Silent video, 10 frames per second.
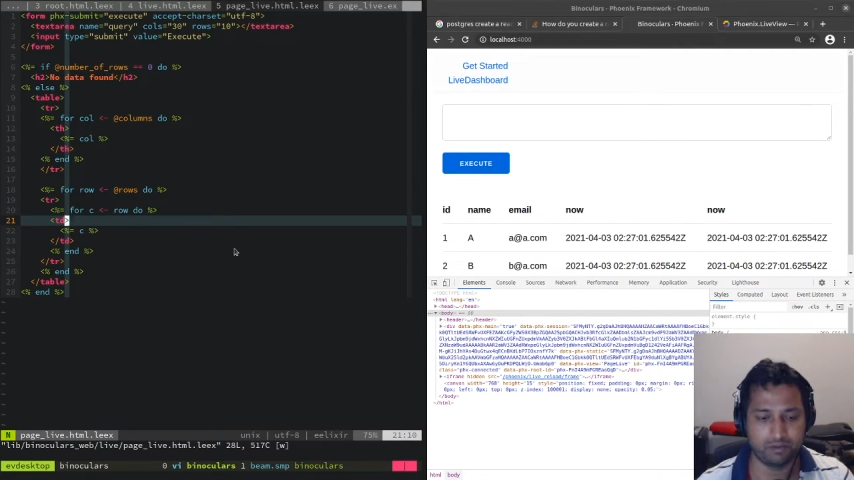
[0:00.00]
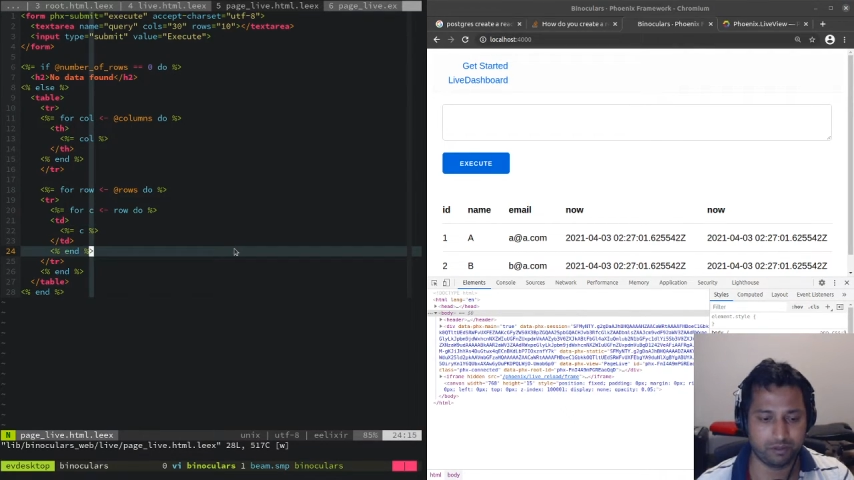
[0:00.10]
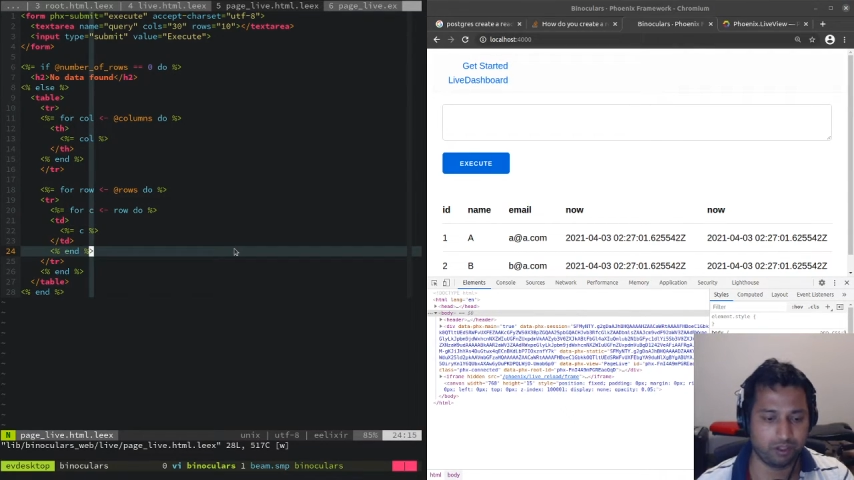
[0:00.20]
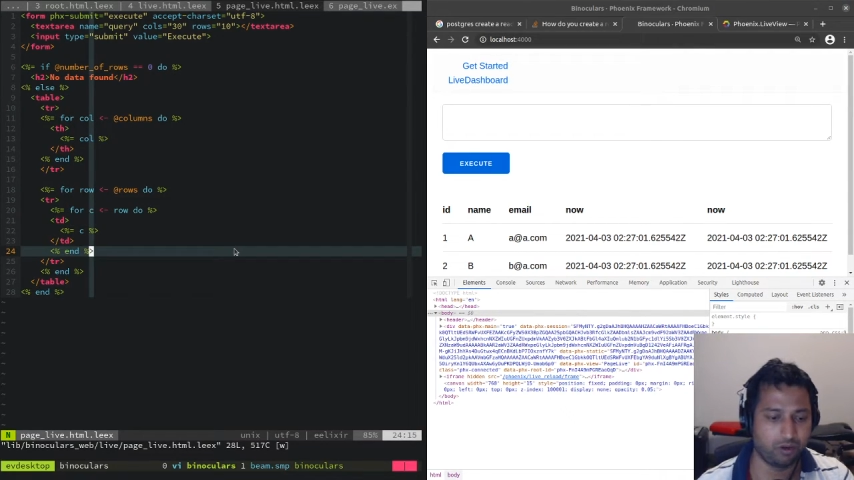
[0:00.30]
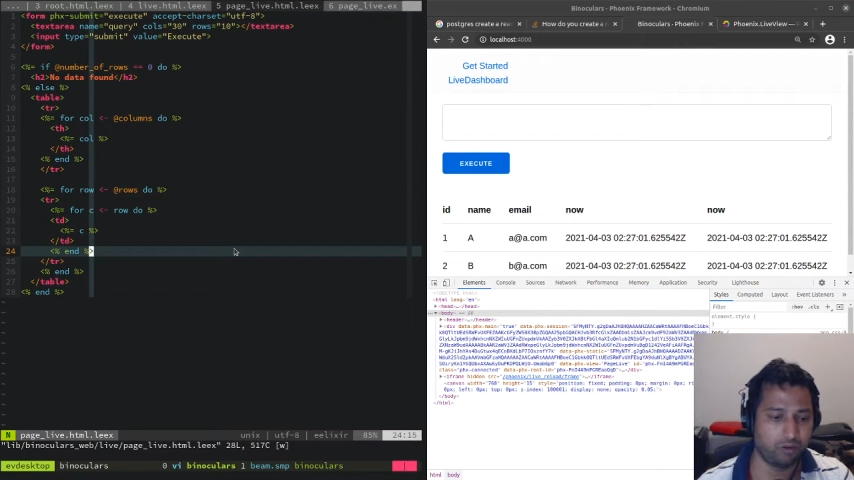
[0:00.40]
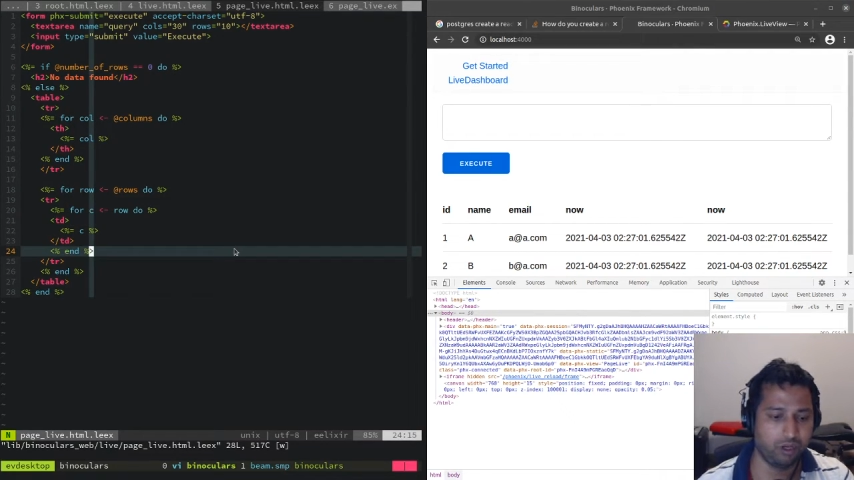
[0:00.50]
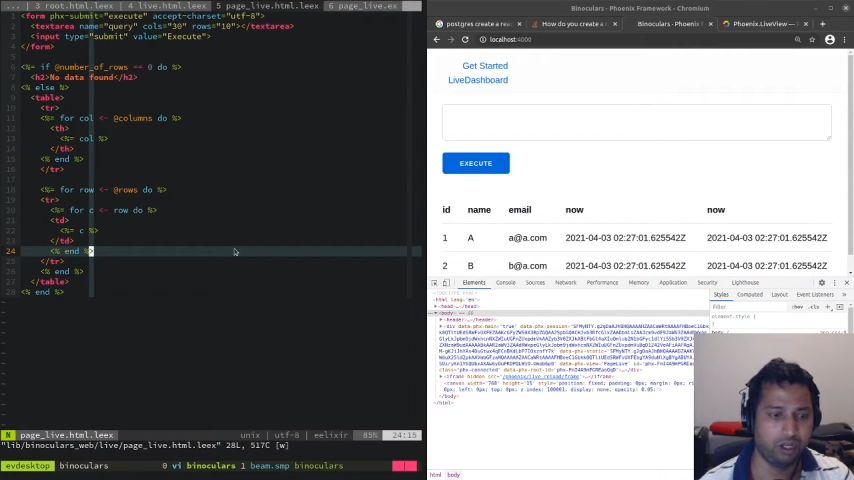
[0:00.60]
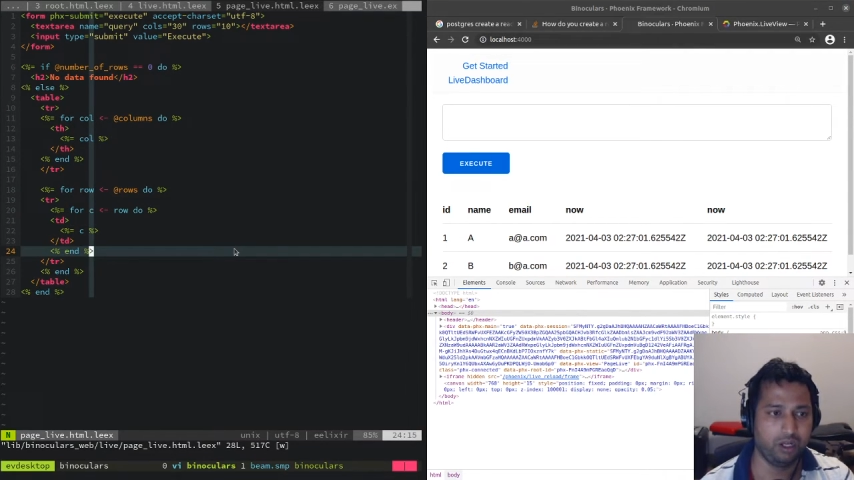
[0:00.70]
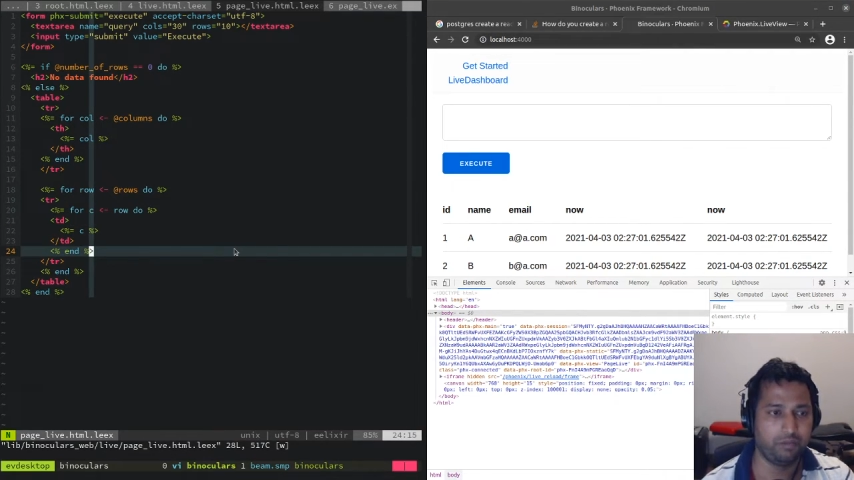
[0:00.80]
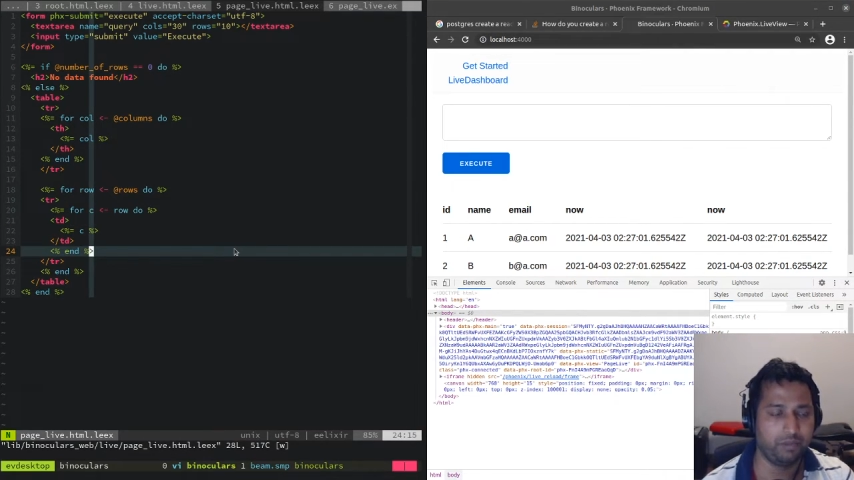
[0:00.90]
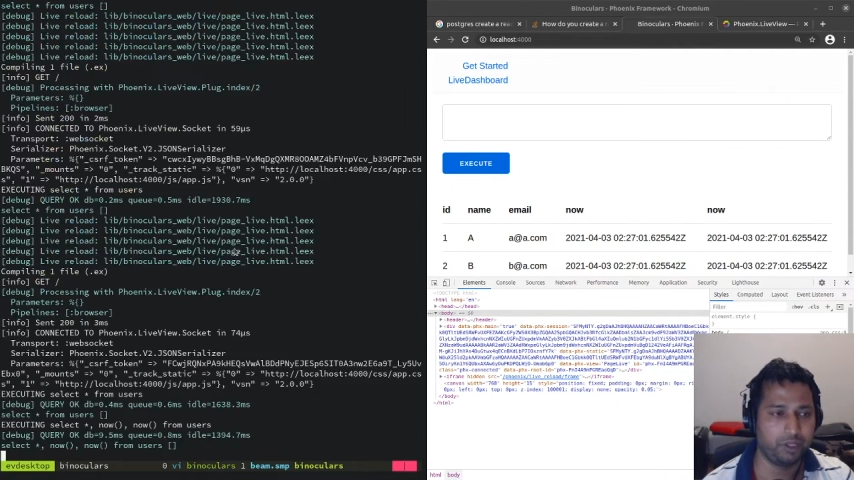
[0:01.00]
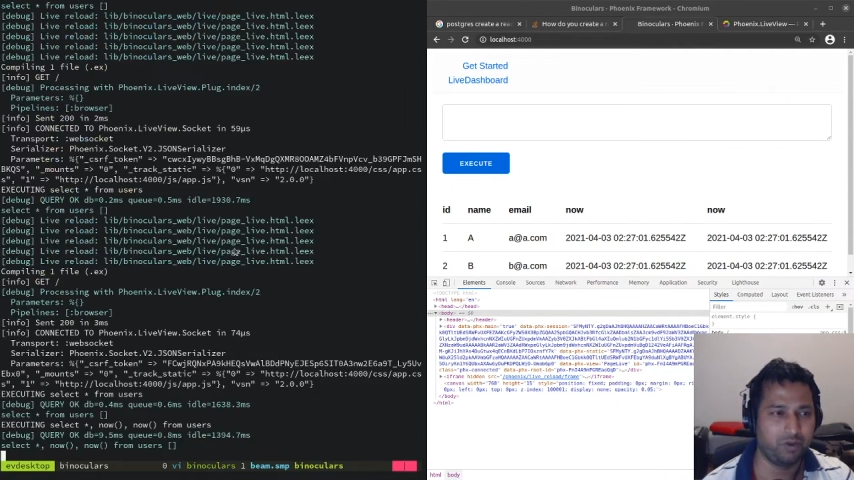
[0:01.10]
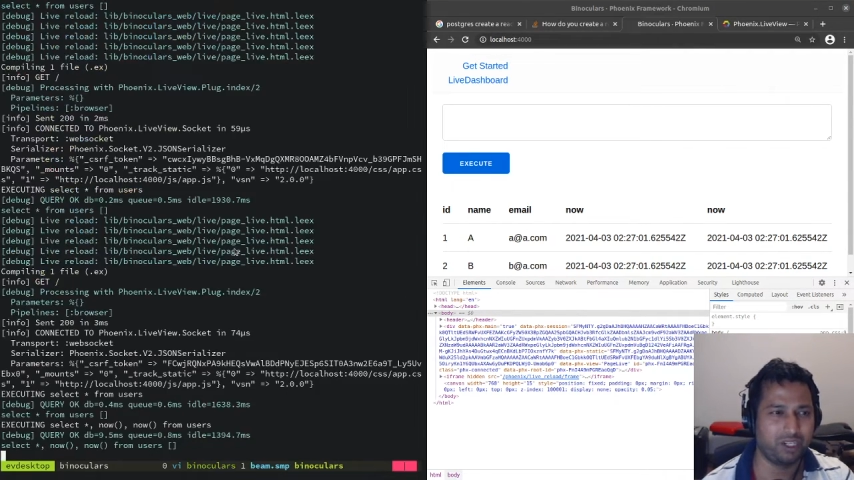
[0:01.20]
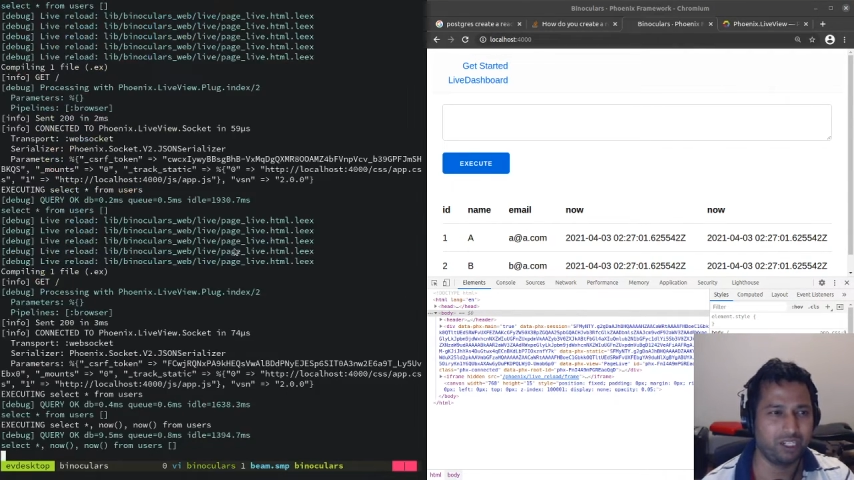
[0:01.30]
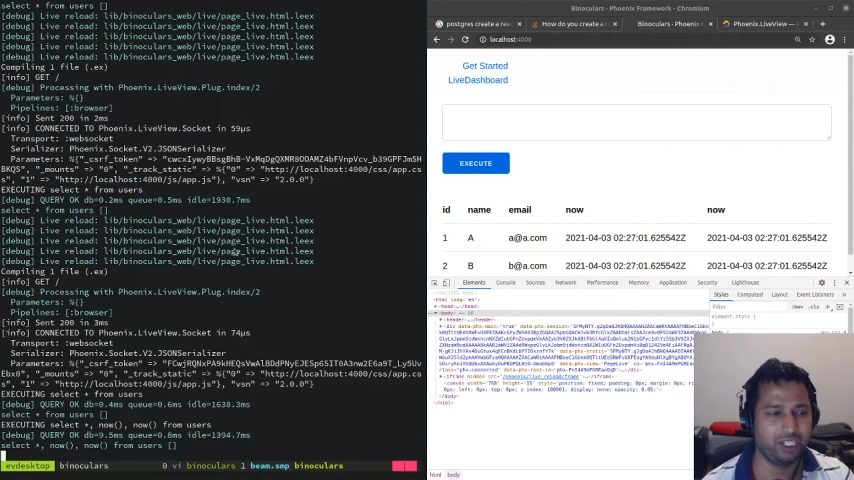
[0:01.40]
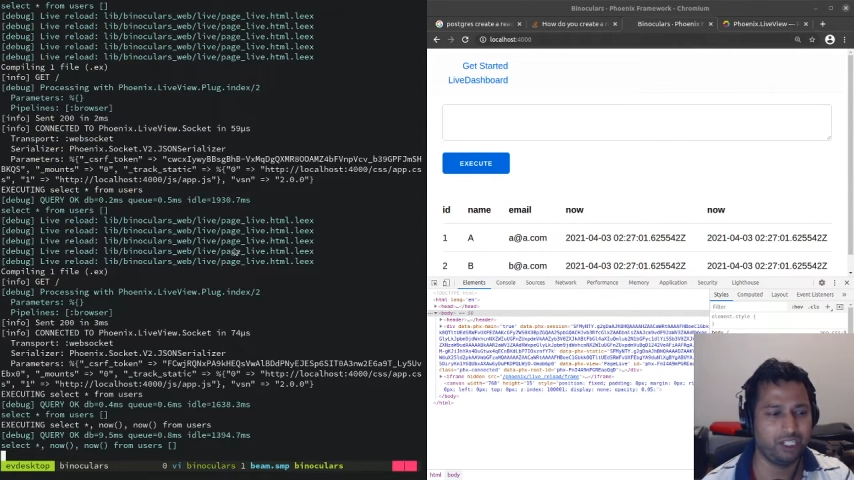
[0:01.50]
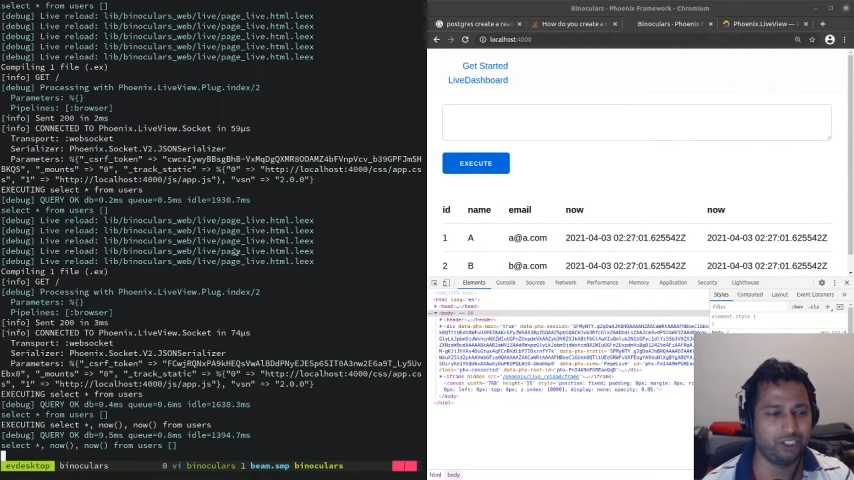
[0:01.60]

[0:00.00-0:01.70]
So let me quickly